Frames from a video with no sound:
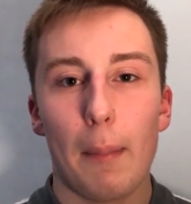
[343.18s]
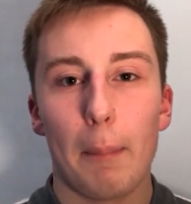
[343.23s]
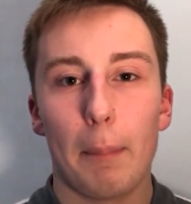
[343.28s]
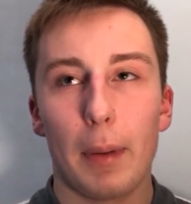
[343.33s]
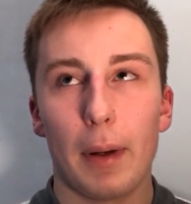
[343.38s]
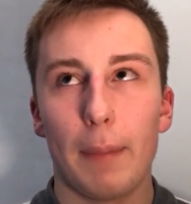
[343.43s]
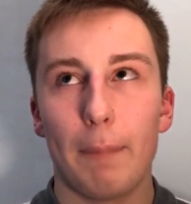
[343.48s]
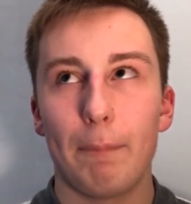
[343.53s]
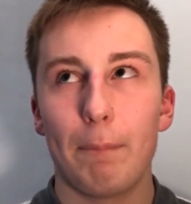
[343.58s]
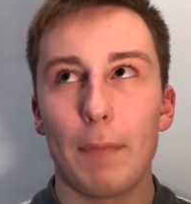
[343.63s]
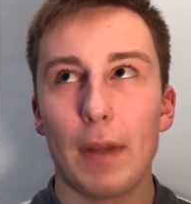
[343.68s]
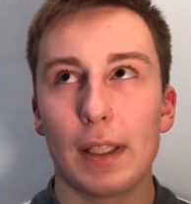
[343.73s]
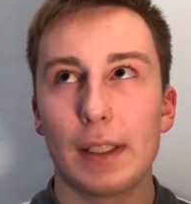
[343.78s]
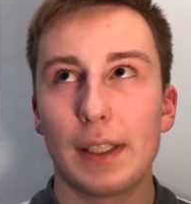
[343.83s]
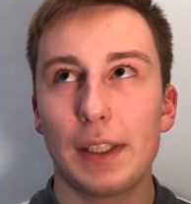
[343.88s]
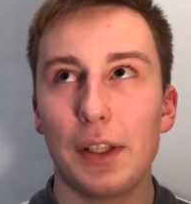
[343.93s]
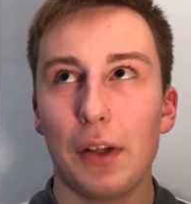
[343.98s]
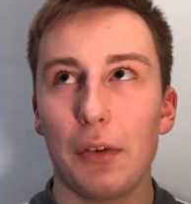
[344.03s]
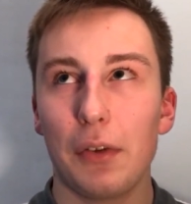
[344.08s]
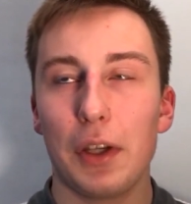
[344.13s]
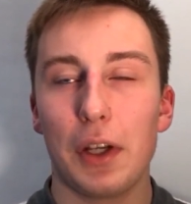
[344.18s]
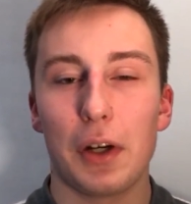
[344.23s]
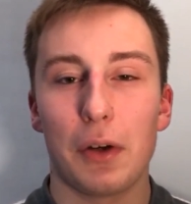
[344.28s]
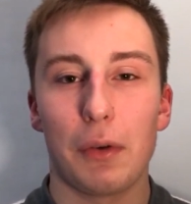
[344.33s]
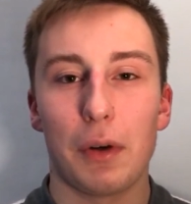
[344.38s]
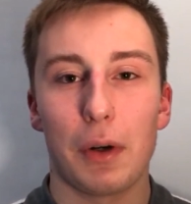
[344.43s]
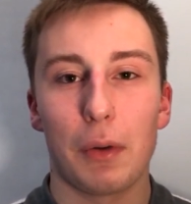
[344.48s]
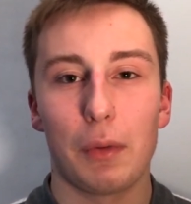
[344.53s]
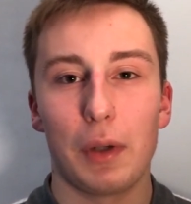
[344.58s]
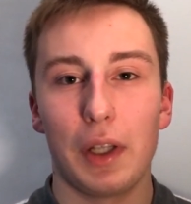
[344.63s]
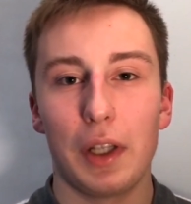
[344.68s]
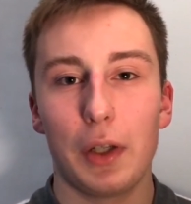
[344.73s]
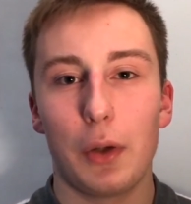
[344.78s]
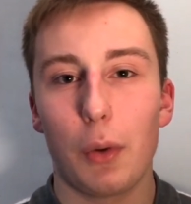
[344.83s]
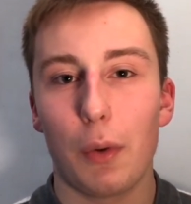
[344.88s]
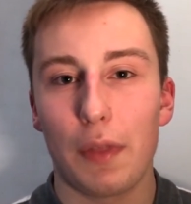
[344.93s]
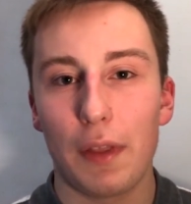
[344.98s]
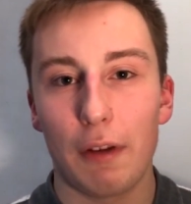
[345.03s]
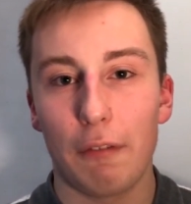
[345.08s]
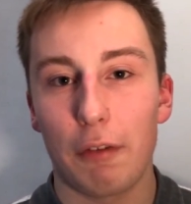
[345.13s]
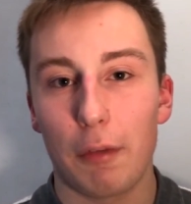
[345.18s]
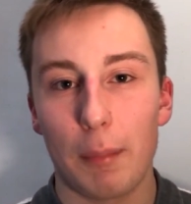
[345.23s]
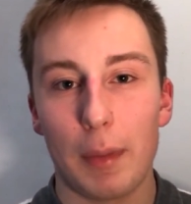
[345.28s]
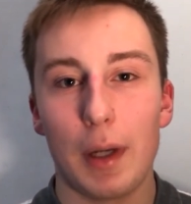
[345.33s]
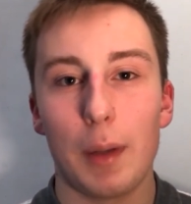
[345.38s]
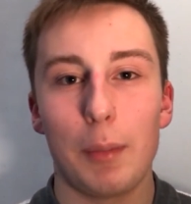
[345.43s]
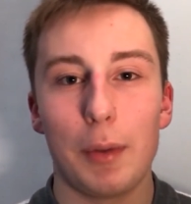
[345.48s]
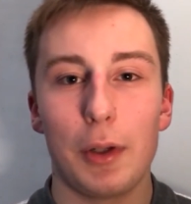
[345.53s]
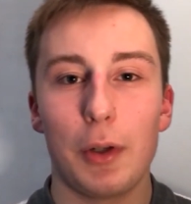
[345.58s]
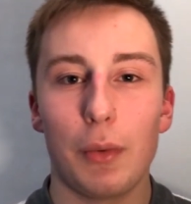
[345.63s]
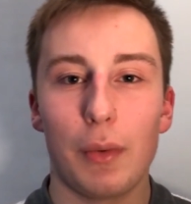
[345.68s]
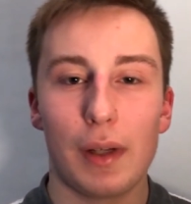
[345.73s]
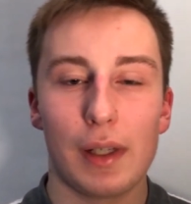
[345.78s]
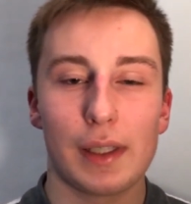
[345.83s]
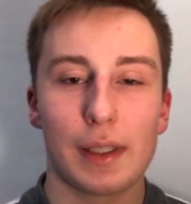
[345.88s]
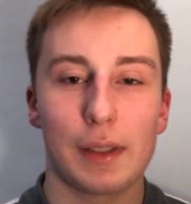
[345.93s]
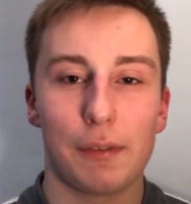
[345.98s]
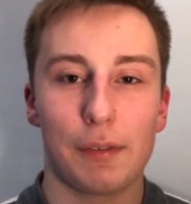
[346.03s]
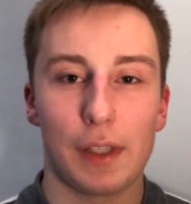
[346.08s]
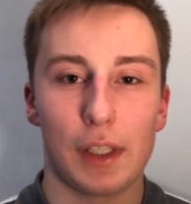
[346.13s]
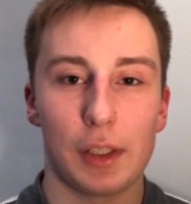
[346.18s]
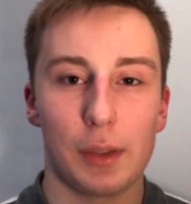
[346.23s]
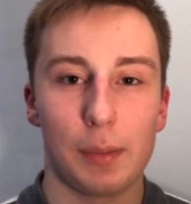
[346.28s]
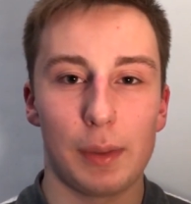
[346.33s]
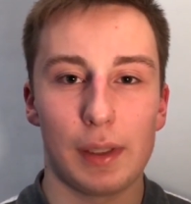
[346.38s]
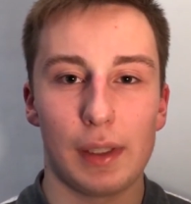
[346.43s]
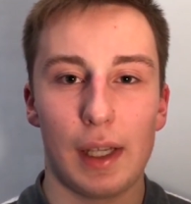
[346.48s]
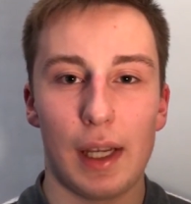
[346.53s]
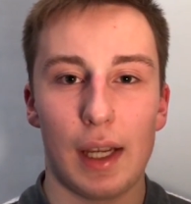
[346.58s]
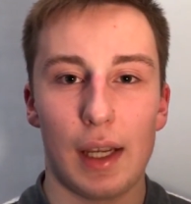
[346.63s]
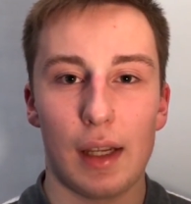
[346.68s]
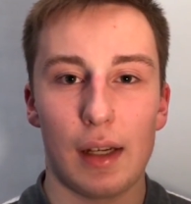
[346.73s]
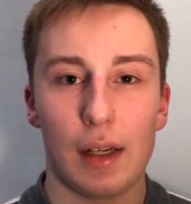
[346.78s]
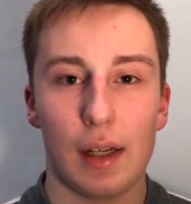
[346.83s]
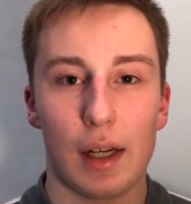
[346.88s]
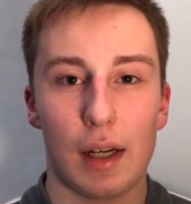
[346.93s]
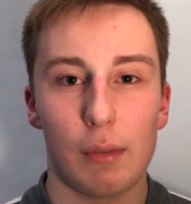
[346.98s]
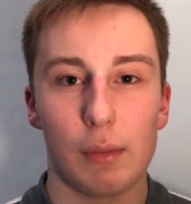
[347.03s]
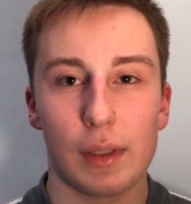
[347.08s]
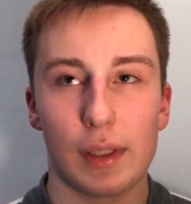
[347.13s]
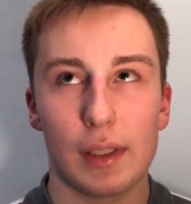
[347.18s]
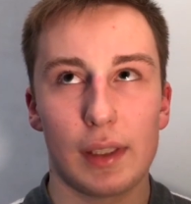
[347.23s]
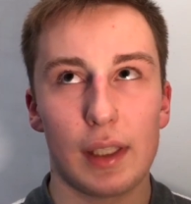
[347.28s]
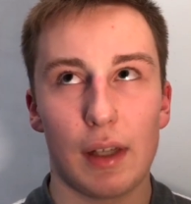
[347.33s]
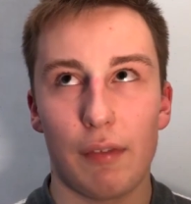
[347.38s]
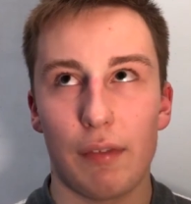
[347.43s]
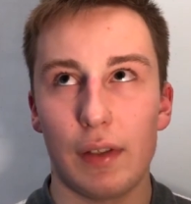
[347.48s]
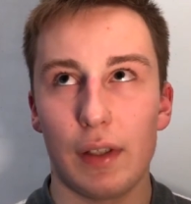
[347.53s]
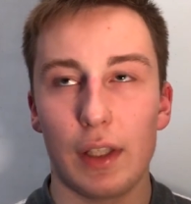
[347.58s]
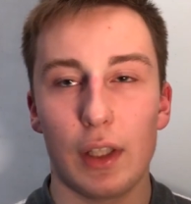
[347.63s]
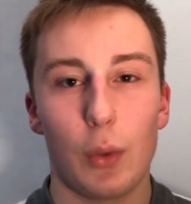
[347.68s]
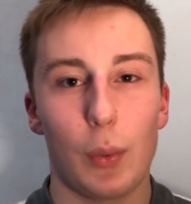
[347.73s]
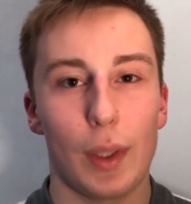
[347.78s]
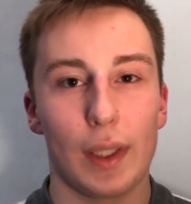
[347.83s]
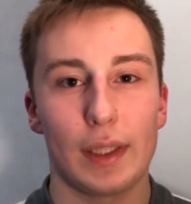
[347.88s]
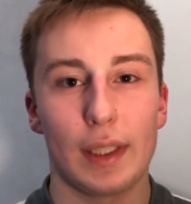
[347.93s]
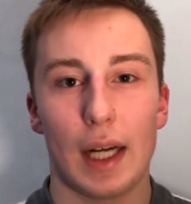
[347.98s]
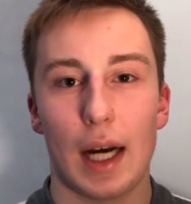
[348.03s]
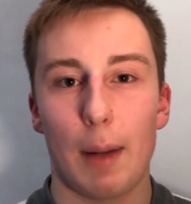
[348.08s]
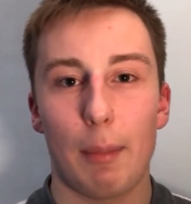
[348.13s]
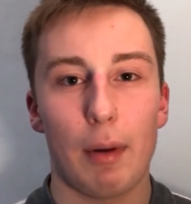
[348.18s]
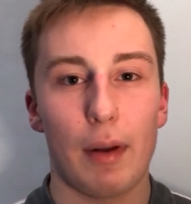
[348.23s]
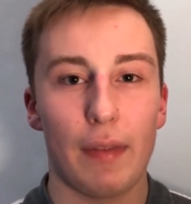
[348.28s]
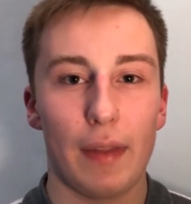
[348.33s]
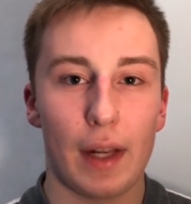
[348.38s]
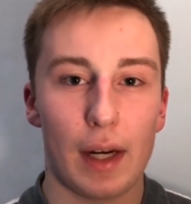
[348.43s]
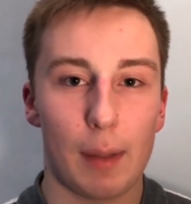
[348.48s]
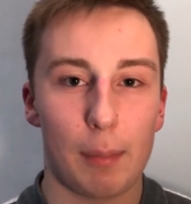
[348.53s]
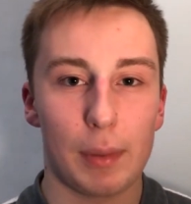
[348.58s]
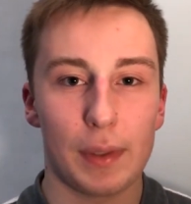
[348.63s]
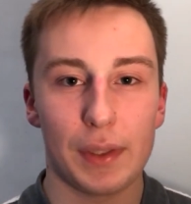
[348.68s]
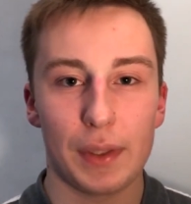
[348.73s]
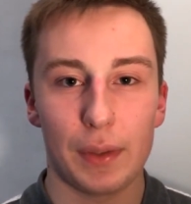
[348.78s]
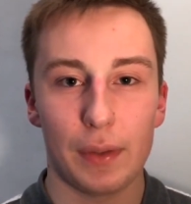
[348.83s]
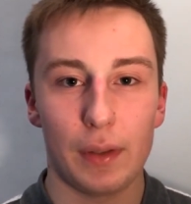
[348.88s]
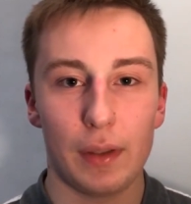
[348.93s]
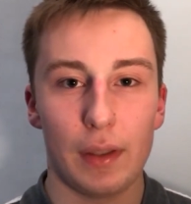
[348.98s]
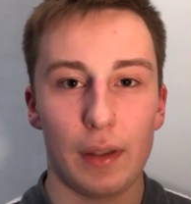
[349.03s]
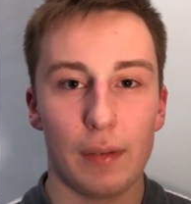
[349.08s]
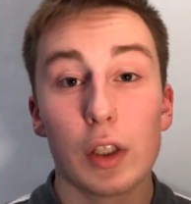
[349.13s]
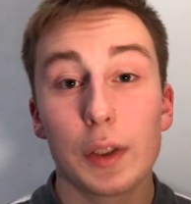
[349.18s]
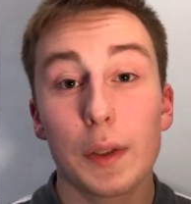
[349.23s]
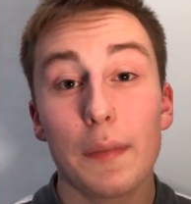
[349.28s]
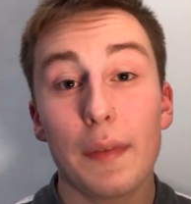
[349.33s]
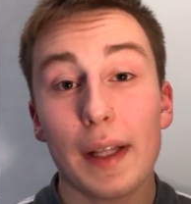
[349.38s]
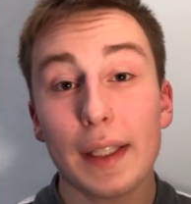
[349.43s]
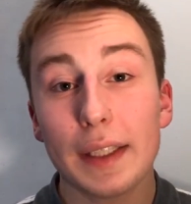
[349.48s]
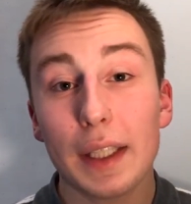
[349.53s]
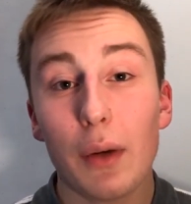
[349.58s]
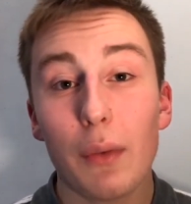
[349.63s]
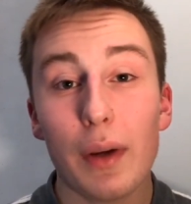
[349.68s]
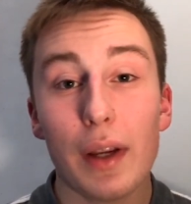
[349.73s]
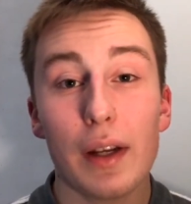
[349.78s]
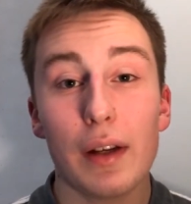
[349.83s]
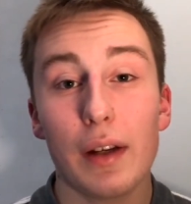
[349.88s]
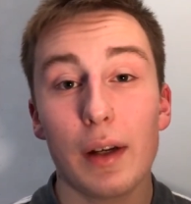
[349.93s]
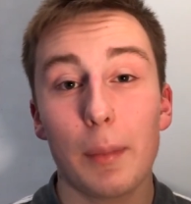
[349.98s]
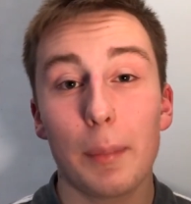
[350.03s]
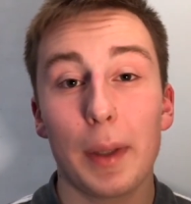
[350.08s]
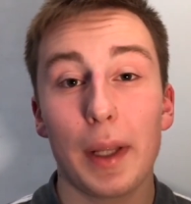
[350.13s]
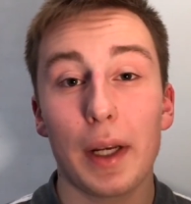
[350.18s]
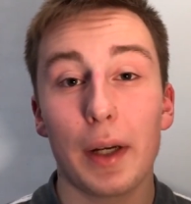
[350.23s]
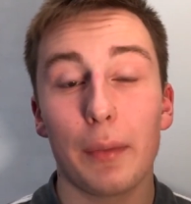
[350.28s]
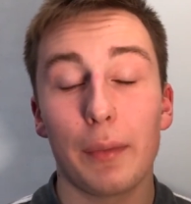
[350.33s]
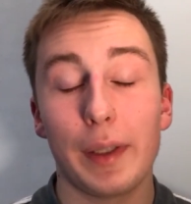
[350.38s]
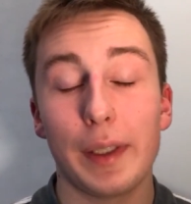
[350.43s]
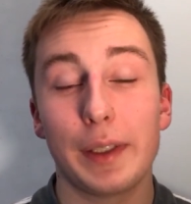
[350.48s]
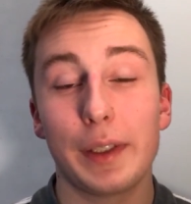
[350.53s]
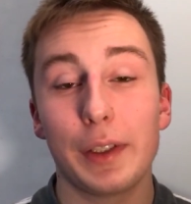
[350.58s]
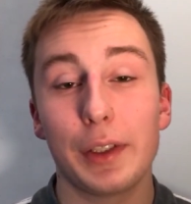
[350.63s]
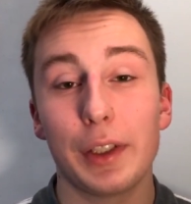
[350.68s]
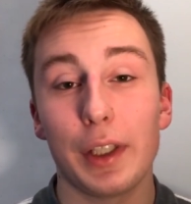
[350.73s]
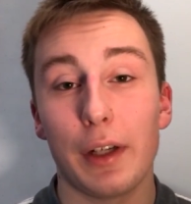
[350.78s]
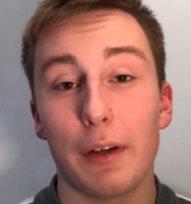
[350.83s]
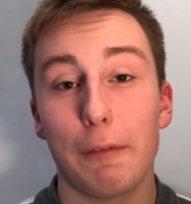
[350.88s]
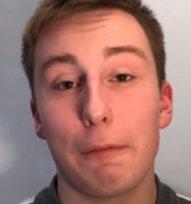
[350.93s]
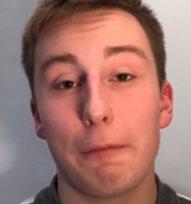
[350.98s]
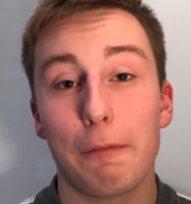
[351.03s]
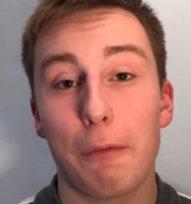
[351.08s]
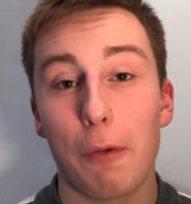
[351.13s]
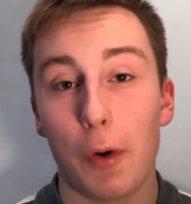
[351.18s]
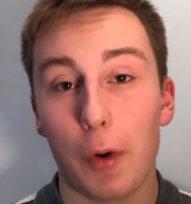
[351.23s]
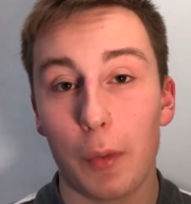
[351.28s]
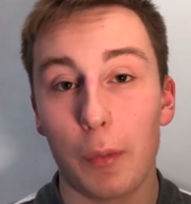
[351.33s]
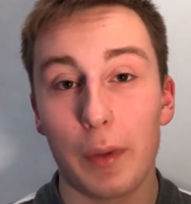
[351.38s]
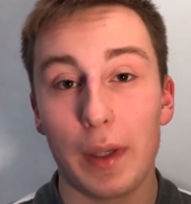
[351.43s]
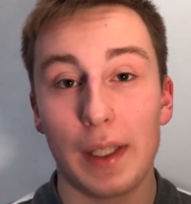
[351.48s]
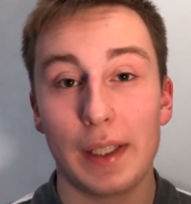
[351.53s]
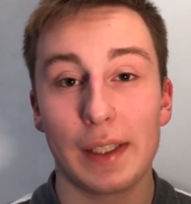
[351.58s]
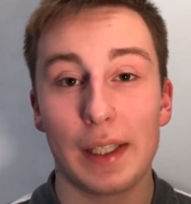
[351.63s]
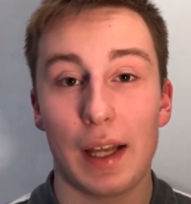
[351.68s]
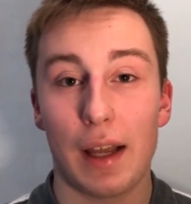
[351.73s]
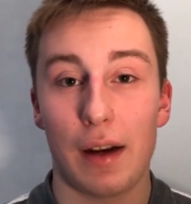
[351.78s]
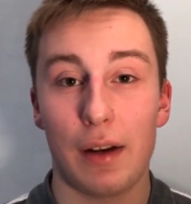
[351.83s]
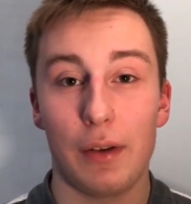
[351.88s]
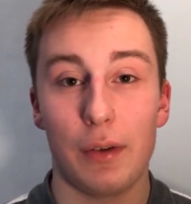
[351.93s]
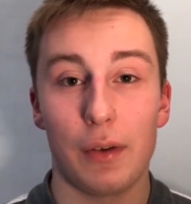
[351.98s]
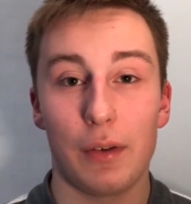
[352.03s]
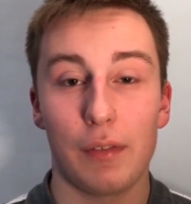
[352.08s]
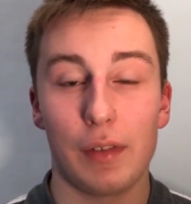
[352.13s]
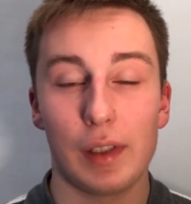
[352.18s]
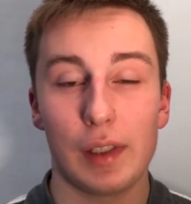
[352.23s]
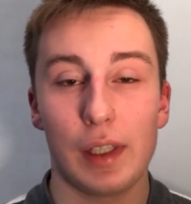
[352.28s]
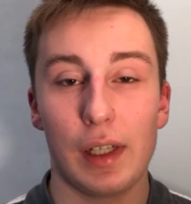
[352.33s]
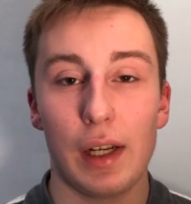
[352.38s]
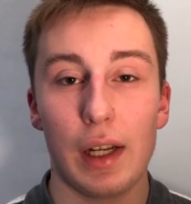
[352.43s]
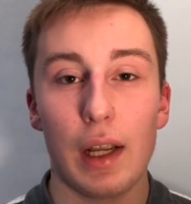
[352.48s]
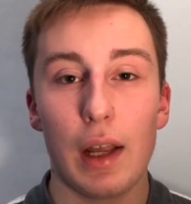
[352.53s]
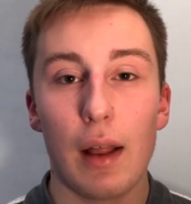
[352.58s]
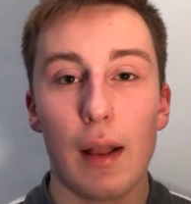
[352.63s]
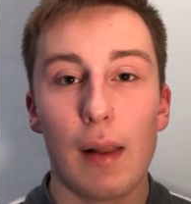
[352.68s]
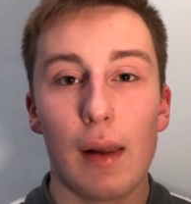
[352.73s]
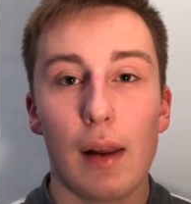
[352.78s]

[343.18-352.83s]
But it's still a really cool thing for me to be doing as a freshman, and I was definitely quick to hop on that opportunity. So that's how I ended up getting research in 4 weeks at a university.